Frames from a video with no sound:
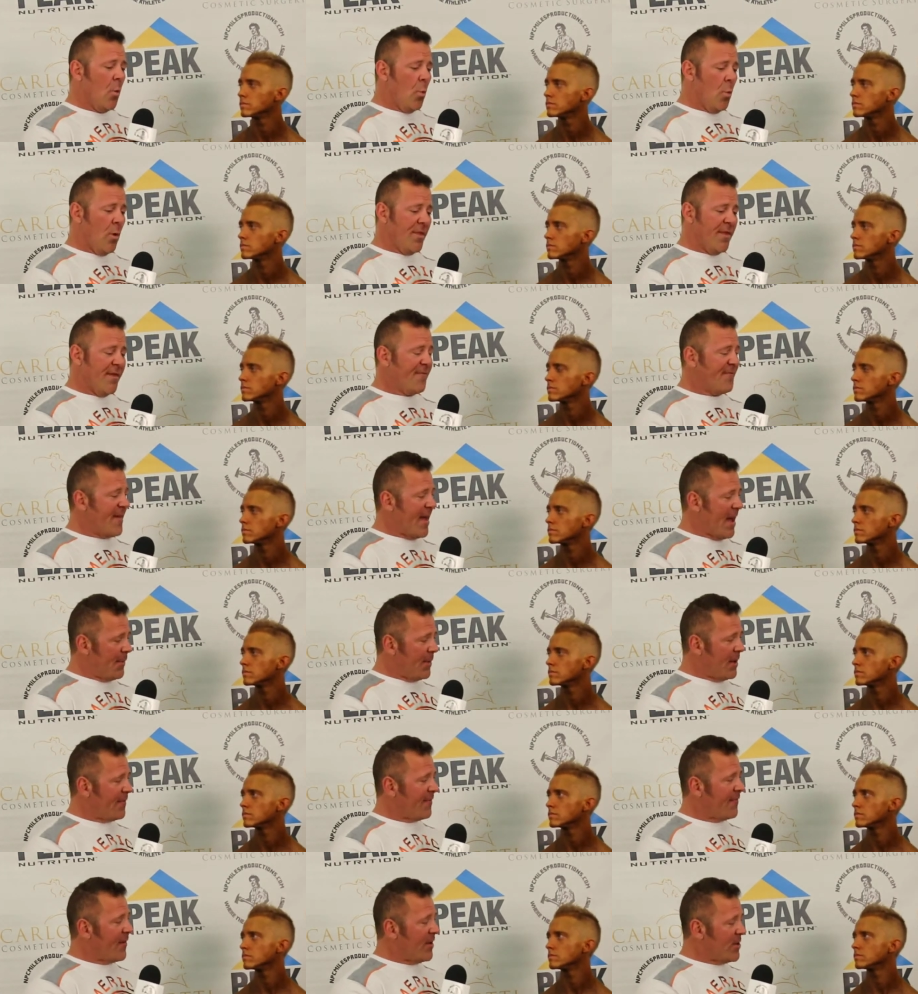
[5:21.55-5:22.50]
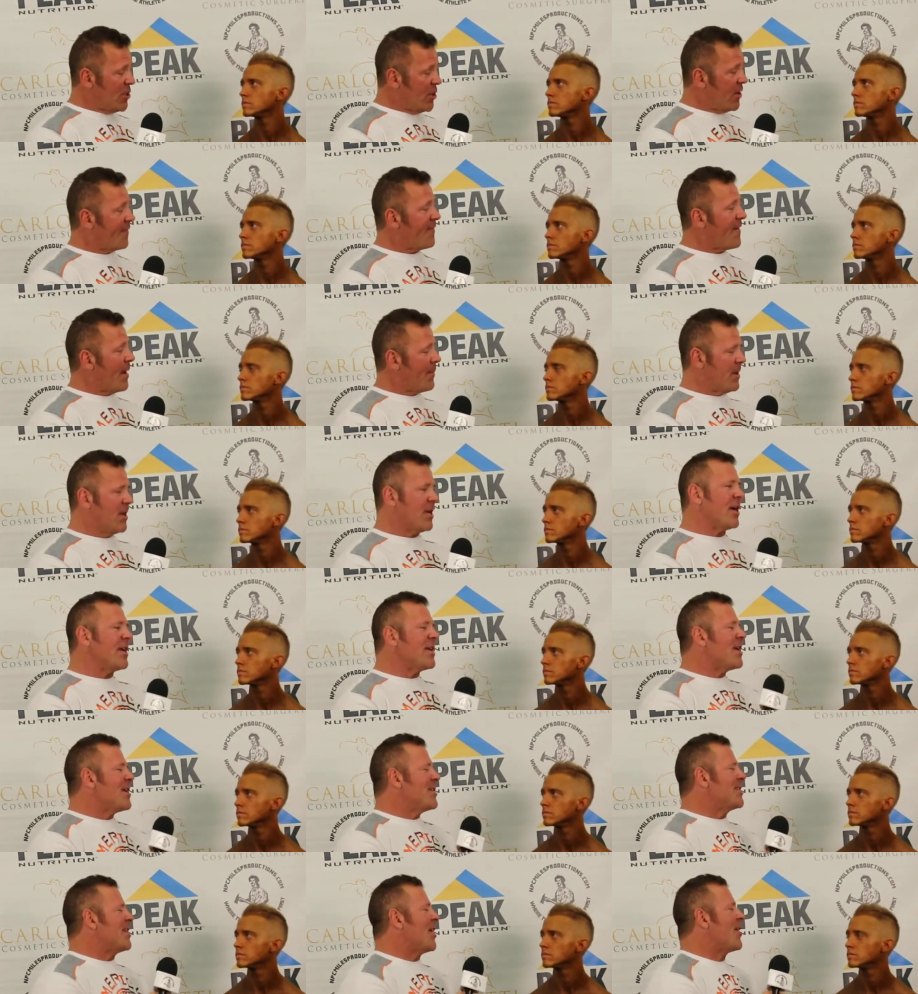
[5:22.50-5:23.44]
Speaker 1: when the family and friend, your family,
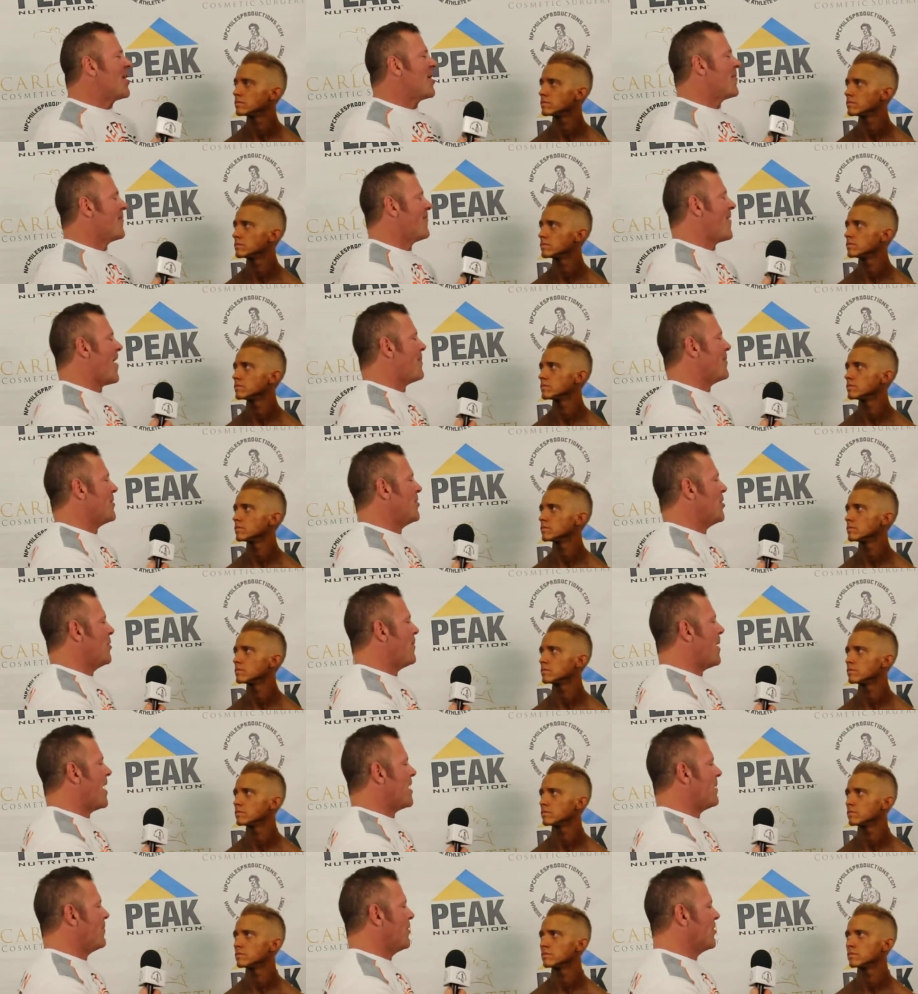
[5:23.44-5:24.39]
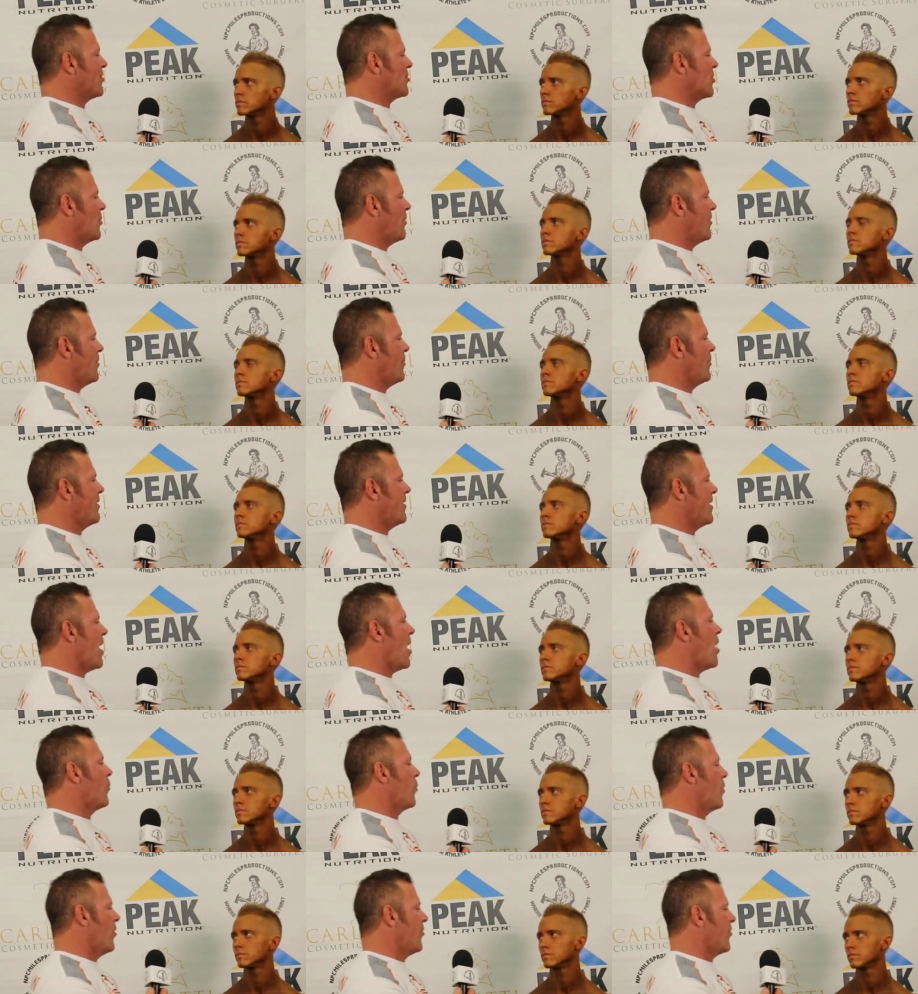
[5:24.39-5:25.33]
you tell your family you're doing a bodybuilding show, they
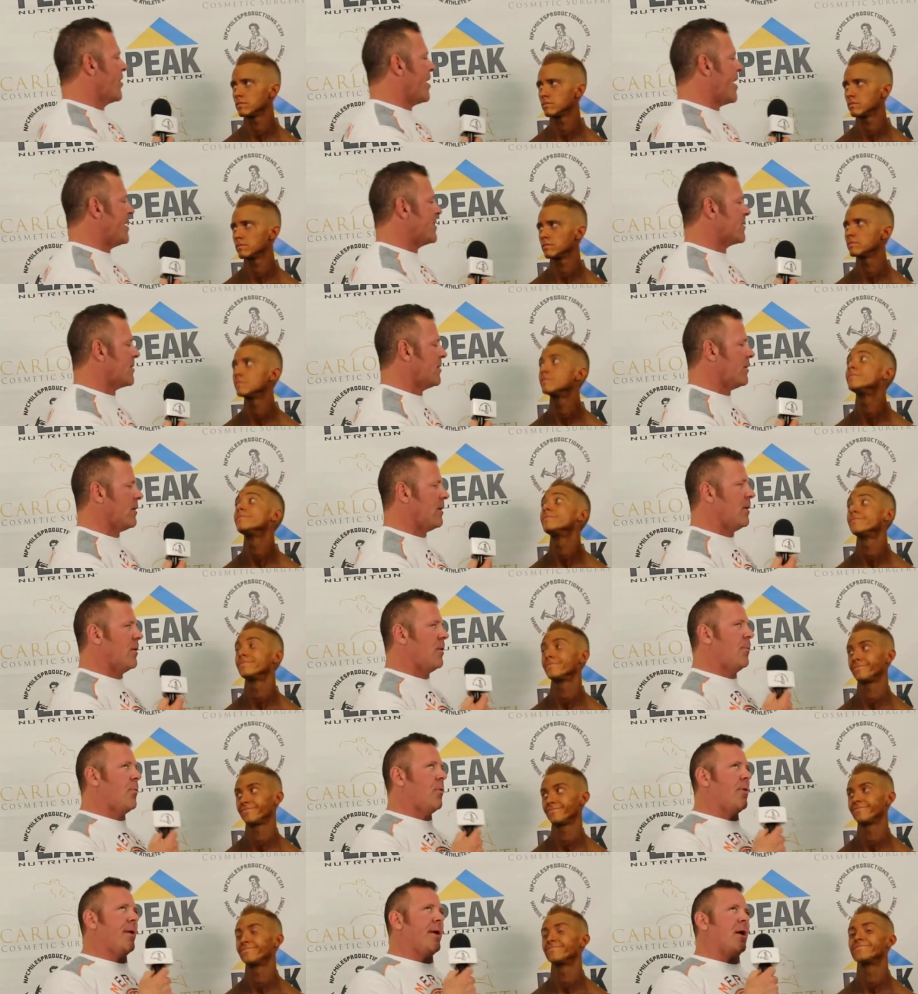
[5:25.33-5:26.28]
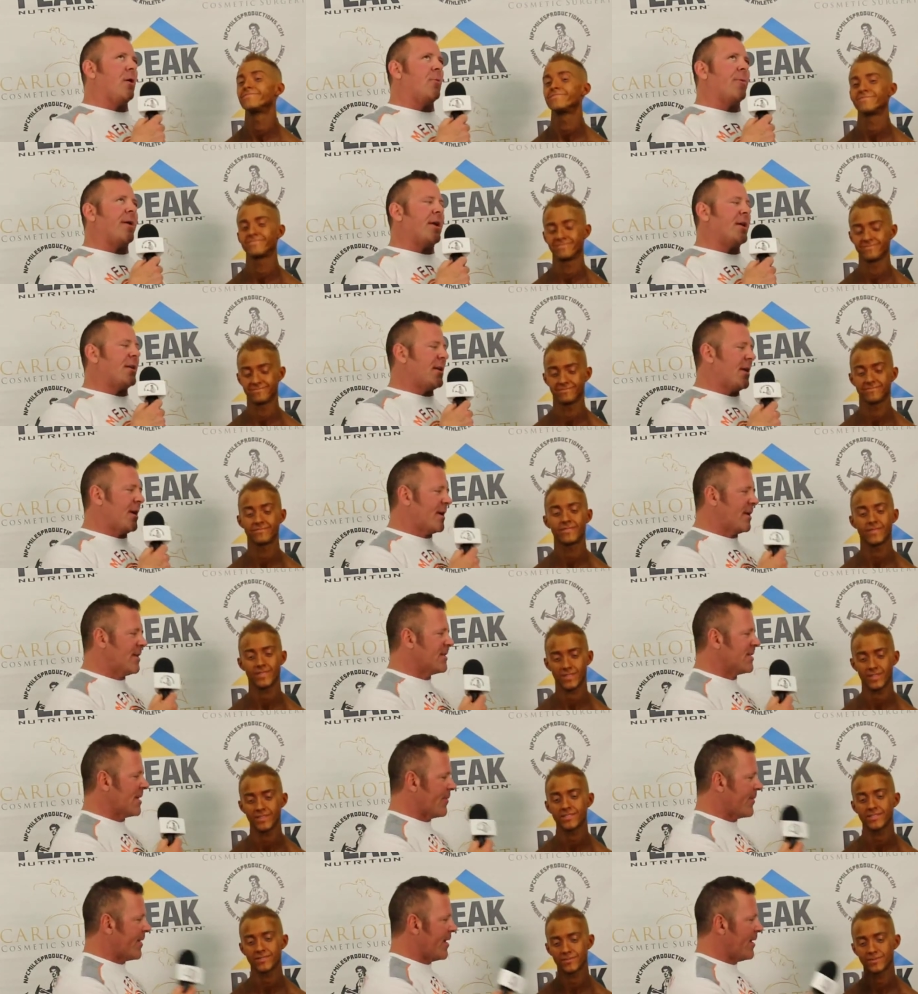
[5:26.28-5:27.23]
all roll their eyes going, oh boy, I'll rink and dink.
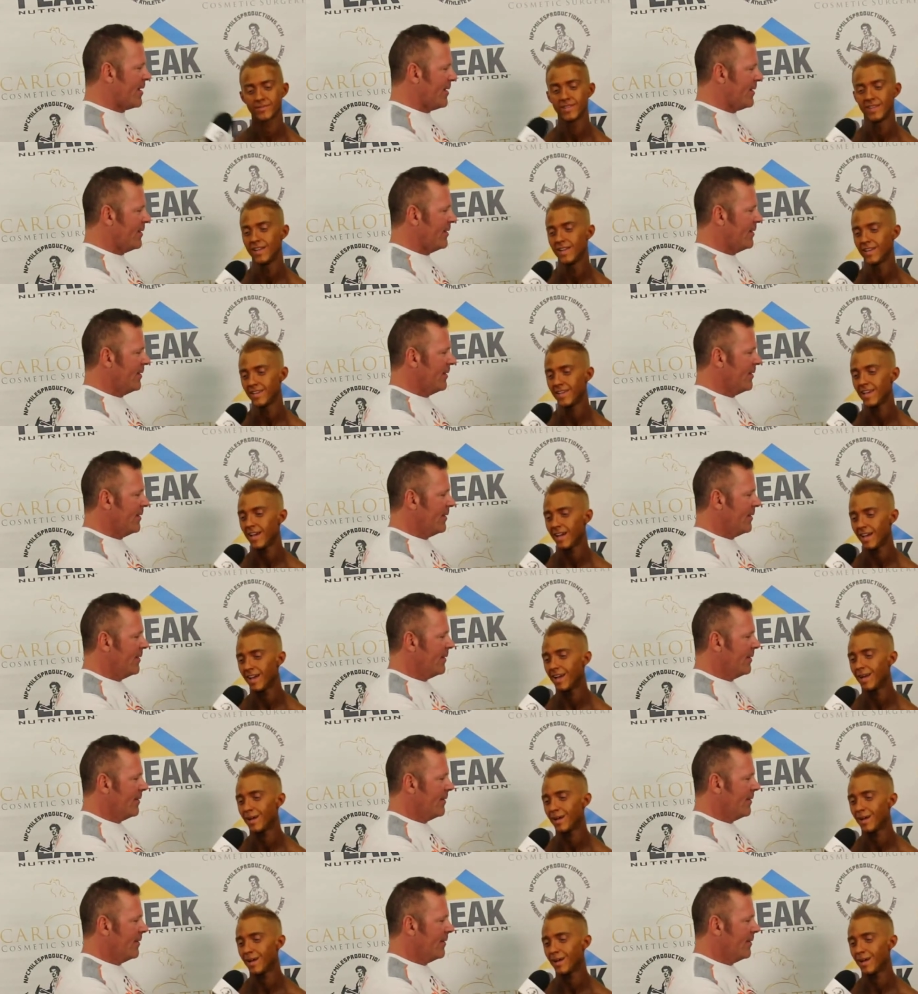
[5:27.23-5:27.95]
Is that right? Yeah,